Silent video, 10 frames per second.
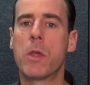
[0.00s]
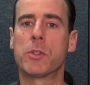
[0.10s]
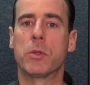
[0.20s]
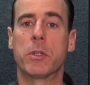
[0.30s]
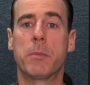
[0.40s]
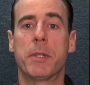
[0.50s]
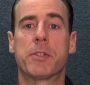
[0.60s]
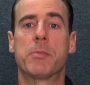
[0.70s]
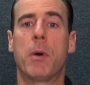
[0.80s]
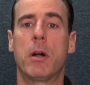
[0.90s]
So a little bit
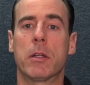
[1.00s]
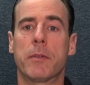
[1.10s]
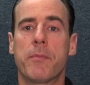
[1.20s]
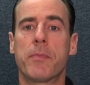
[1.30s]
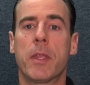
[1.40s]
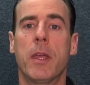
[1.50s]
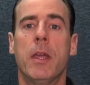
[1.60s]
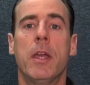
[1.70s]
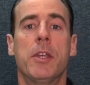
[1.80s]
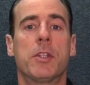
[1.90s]
smaller.
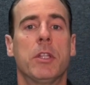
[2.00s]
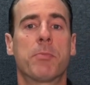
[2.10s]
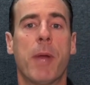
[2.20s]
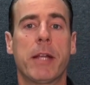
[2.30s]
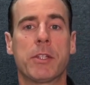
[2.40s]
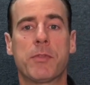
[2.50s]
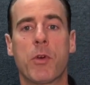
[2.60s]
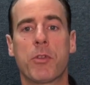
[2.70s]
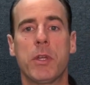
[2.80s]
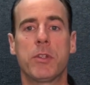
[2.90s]
So let's practice
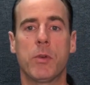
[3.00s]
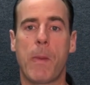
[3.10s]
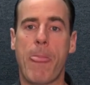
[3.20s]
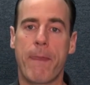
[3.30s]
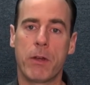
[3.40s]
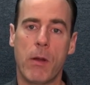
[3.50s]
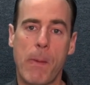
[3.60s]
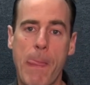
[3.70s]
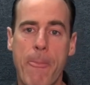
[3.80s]
4, 3, 2. Here we go.